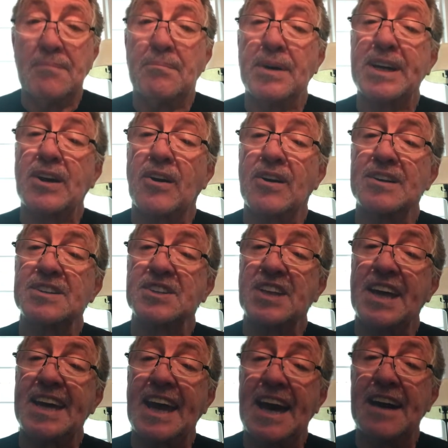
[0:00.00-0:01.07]
because
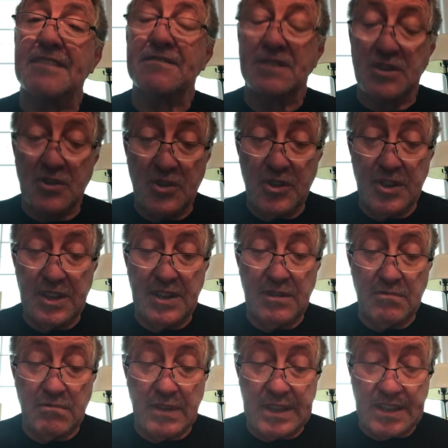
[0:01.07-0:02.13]
they have good
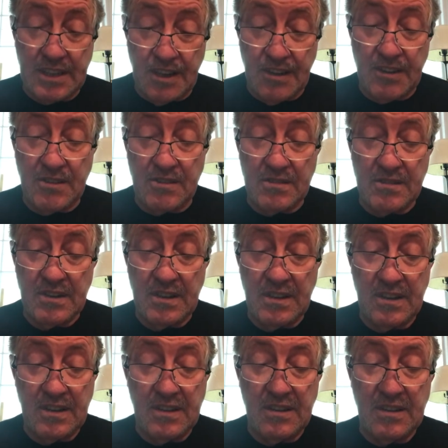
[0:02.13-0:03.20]
return
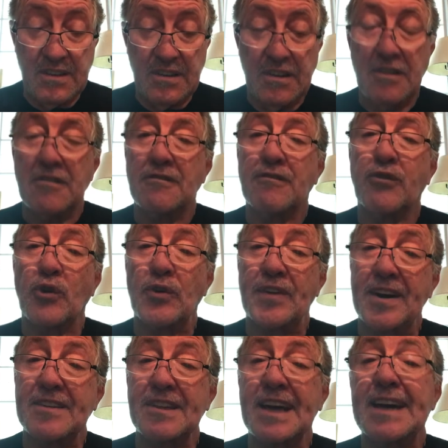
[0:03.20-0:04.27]
for
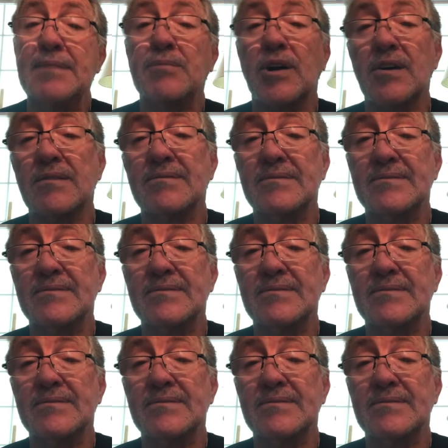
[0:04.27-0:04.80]
their labor.